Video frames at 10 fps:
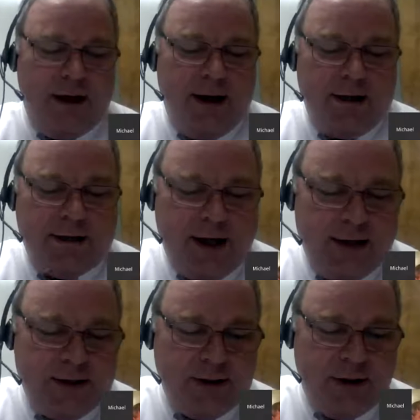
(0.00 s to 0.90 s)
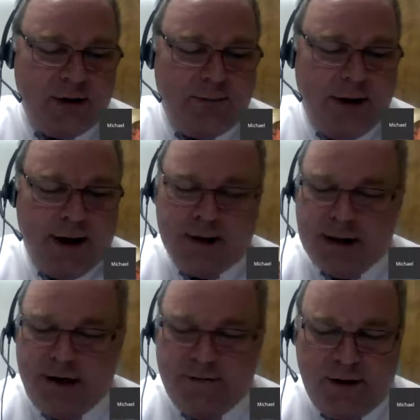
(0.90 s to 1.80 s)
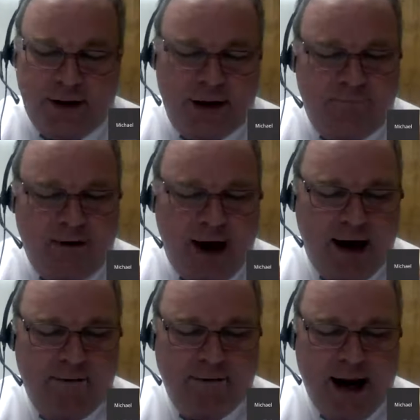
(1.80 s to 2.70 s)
he says, it's on page 75,